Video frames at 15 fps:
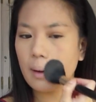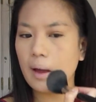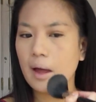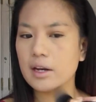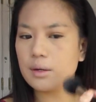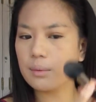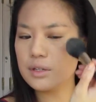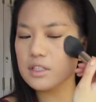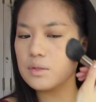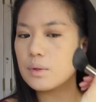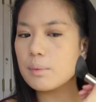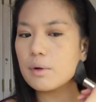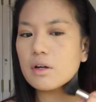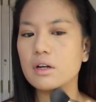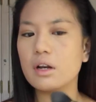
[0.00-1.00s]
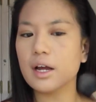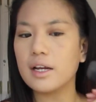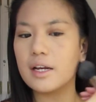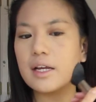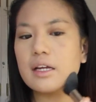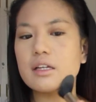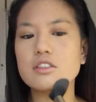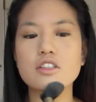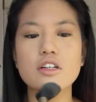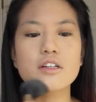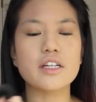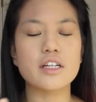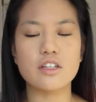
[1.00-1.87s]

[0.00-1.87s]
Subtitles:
And you want to sweep it on lightly and gently,